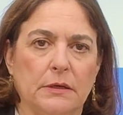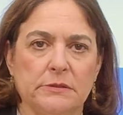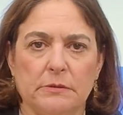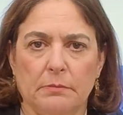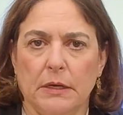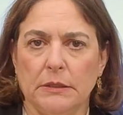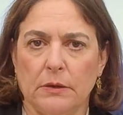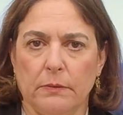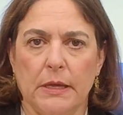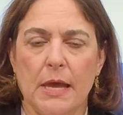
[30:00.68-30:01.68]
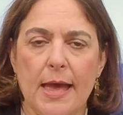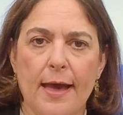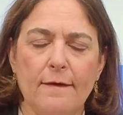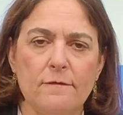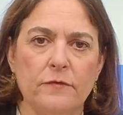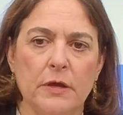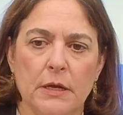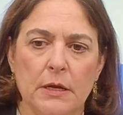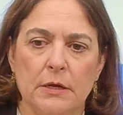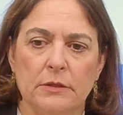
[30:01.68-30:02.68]
because the minute that we have
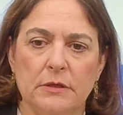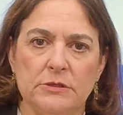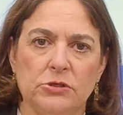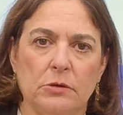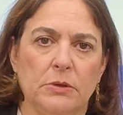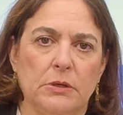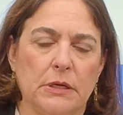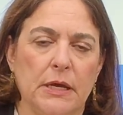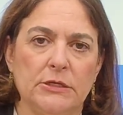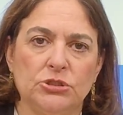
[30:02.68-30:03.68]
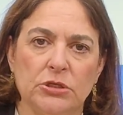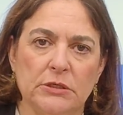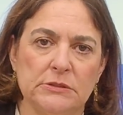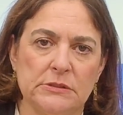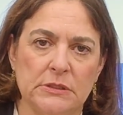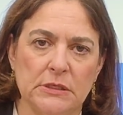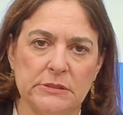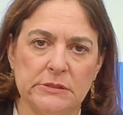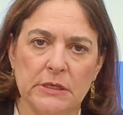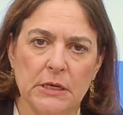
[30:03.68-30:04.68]
this communications,
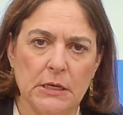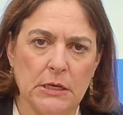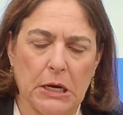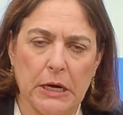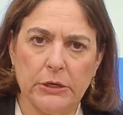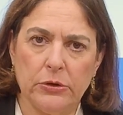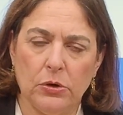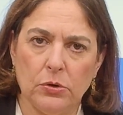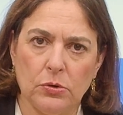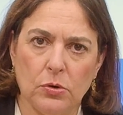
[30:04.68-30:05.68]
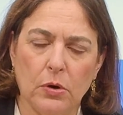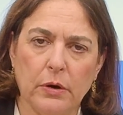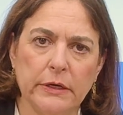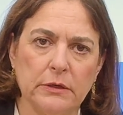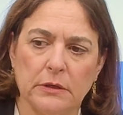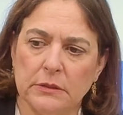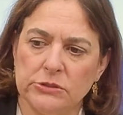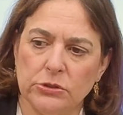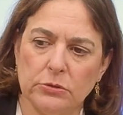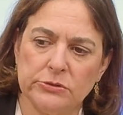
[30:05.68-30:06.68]
this cargo corridor,
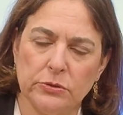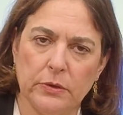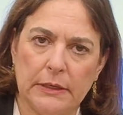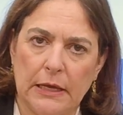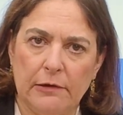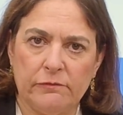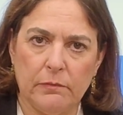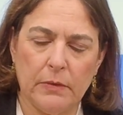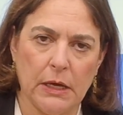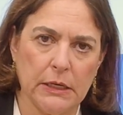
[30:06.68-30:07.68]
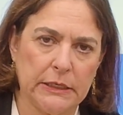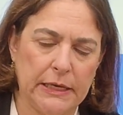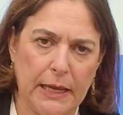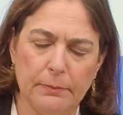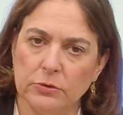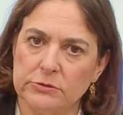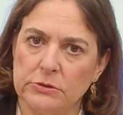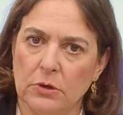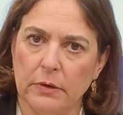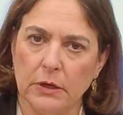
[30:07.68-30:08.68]
because you're also going to have
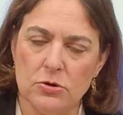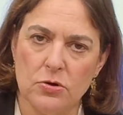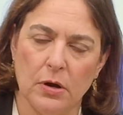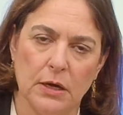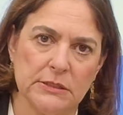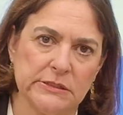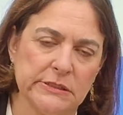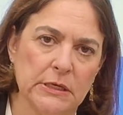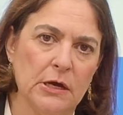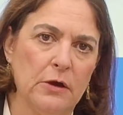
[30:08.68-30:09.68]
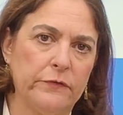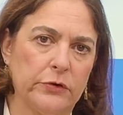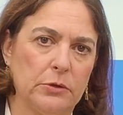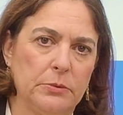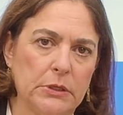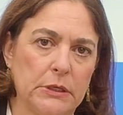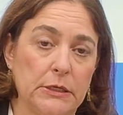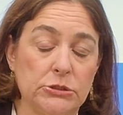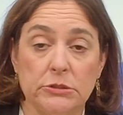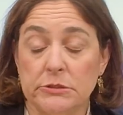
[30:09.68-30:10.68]
cables going across for
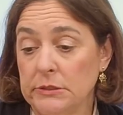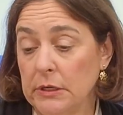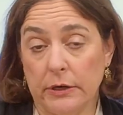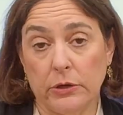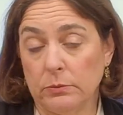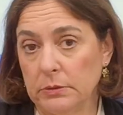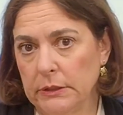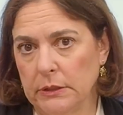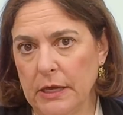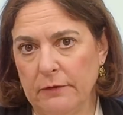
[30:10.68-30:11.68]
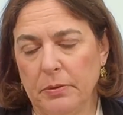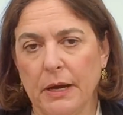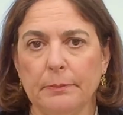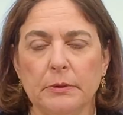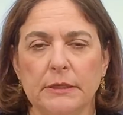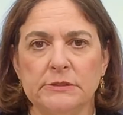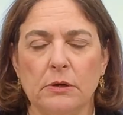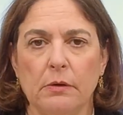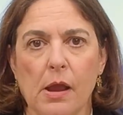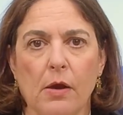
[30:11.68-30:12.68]
communications, and arguably you'll have
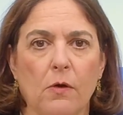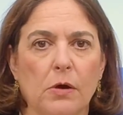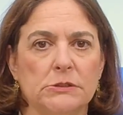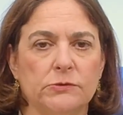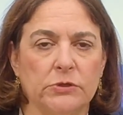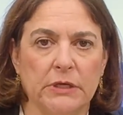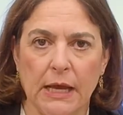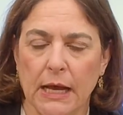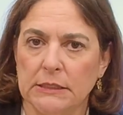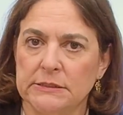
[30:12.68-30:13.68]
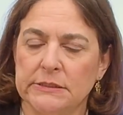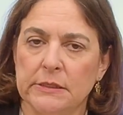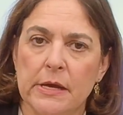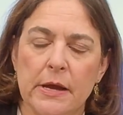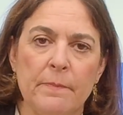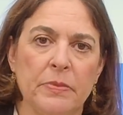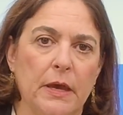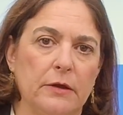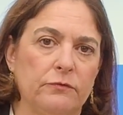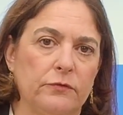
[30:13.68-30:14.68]
pipelines going across for gas
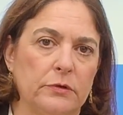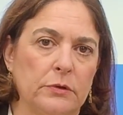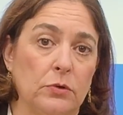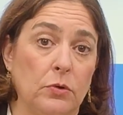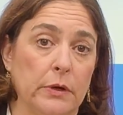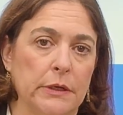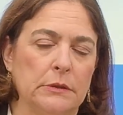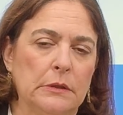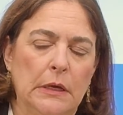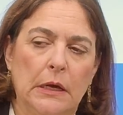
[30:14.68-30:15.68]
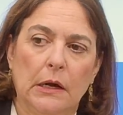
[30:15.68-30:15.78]
and for oil,